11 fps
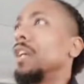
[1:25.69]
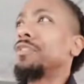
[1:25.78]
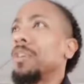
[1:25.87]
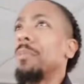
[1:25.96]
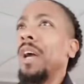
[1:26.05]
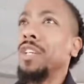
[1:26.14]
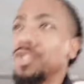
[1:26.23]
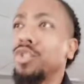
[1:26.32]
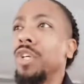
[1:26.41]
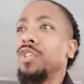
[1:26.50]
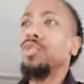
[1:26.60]
If somebody's
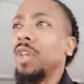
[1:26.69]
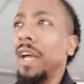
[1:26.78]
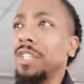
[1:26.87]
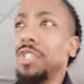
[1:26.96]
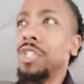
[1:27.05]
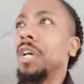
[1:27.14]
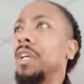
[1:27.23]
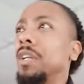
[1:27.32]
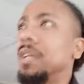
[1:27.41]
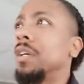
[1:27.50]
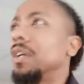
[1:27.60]
treating you like
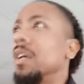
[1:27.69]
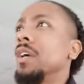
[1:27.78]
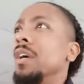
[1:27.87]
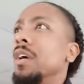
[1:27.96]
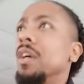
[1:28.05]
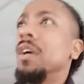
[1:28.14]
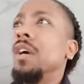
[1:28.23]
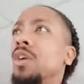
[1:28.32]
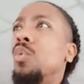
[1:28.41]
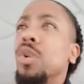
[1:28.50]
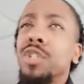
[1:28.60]
shit,
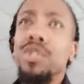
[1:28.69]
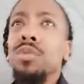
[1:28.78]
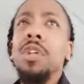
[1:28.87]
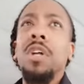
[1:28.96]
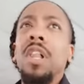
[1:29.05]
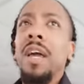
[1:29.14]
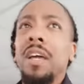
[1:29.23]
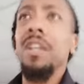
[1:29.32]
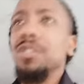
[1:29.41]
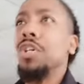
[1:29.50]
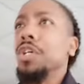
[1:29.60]
what you look
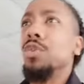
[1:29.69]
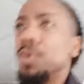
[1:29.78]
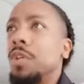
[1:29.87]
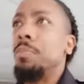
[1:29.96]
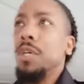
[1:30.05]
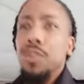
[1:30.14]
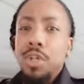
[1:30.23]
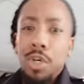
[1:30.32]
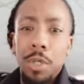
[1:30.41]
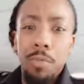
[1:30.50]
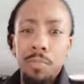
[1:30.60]
like continuing to be the
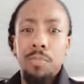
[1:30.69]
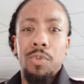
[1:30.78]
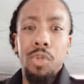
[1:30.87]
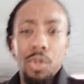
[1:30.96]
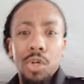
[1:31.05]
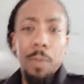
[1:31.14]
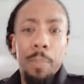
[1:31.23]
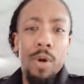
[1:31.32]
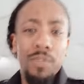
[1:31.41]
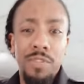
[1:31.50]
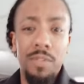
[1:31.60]

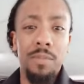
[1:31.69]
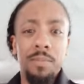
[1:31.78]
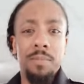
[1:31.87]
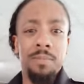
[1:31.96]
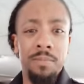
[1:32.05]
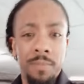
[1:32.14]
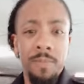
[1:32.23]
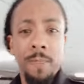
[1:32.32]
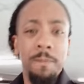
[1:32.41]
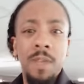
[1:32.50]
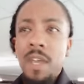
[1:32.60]
good person?
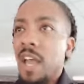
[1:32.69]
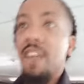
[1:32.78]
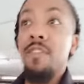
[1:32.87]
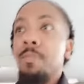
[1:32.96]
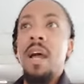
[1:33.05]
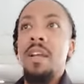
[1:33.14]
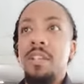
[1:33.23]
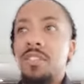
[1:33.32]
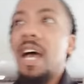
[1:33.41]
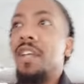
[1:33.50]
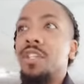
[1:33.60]
Everybody
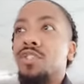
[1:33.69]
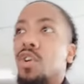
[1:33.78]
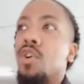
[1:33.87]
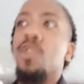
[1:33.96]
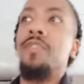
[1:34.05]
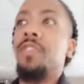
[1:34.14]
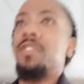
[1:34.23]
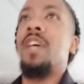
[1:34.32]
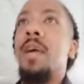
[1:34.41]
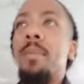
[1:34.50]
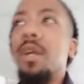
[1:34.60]
does not deserve the
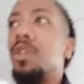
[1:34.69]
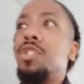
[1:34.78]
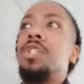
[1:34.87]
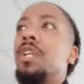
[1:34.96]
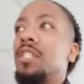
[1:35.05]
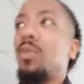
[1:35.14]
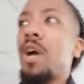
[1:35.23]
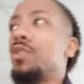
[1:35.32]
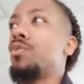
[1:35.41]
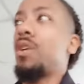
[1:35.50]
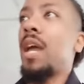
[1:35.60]
same energy. That's
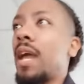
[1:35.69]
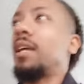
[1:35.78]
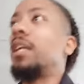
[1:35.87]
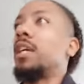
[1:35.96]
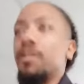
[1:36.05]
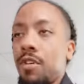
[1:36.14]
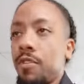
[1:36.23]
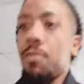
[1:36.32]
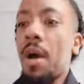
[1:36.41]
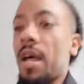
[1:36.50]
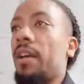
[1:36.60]
why you can't give
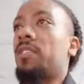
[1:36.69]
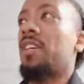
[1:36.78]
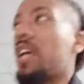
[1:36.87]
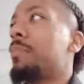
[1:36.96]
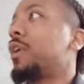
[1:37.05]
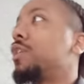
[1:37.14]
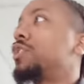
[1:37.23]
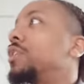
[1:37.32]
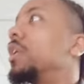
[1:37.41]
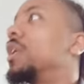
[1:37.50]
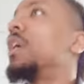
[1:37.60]
everybody the same
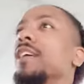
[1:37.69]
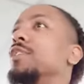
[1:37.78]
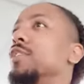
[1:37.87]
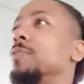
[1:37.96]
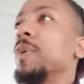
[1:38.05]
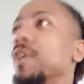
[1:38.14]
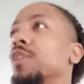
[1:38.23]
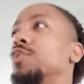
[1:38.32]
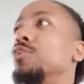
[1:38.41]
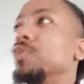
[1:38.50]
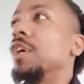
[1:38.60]
energy. And just
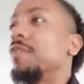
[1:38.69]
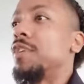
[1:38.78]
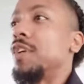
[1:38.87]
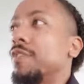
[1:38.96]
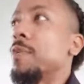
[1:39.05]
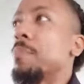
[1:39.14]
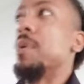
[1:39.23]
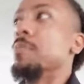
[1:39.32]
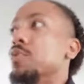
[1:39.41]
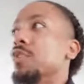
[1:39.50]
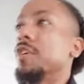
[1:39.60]
because you give different
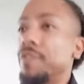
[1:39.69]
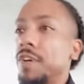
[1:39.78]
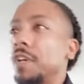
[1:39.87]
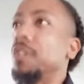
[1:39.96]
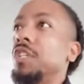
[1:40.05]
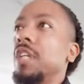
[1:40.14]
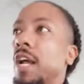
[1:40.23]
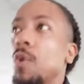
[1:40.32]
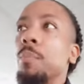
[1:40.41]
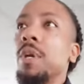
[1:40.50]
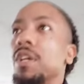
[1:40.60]
people different energy,
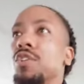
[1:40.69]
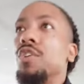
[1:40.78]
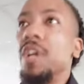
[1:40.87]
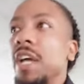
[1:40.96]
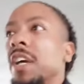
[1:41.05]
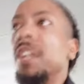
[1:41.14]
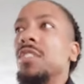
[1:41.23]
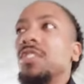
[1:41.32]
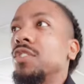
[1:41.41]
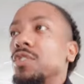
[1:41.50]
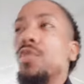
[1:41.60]
that don't mean you're
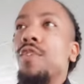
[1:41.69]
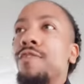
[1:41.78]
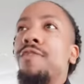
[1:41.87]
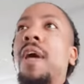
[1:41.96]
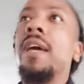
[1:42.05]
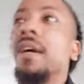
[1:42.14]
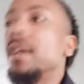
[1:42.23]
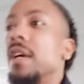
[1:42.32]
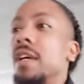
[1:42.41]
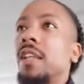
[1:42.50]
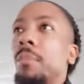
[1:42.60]
inconsistent or fake.
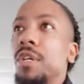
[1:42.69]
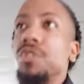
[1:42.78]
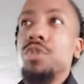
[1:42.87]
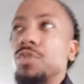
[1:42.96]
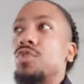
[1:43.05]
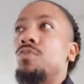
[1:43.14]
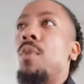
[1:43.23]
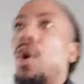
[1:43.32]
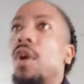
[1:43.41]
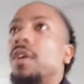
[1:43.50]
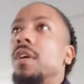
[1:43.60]
That means you're
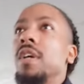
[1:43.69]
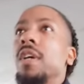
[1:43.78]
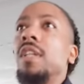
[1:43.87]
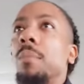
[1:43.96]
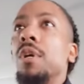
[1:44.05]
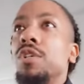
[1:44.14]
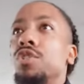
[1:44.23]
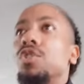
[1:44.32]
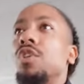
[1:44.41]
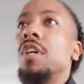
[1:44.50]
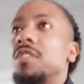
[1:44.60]
smart. That
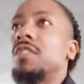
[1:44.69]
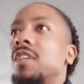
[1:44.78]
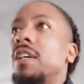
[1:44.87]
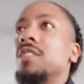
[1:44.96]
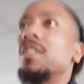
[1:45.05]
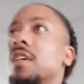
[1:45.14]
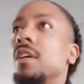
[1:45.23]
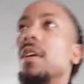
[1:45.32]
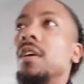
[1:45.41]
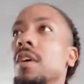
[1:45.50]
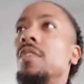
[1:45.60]
means you're
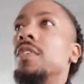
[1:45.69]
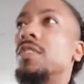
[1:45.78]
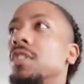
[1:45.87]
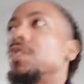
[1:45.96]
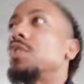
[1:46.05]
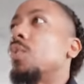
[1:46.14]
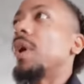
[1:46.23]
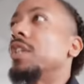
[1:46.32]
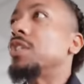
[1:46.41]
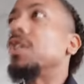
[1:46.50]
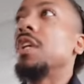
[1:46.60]
assessing the
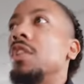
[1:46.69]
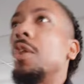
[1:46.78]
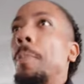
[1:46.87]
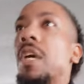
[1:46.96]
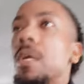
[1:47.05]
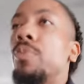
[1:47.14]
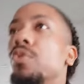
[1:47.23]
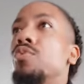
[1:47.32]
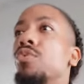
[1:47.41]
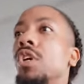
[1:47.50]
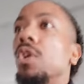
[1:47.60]
situation and the people
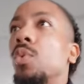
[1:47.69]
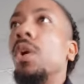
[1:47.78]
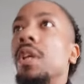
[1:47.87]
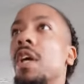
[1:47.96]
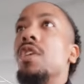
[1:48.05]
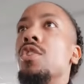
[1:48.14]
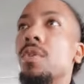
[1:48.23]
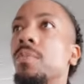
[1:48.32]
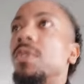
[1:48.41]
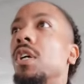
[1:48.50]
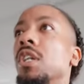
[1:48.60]
you deal with, and
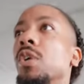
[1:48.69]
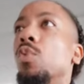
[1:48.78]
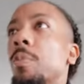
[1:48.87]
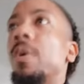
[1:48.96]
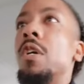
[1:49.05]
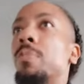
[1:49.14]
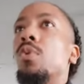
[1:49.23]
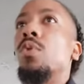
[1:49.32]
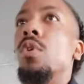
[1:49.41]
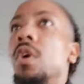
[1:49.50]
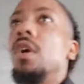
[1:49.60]
you're dealing with
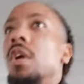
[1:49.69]
people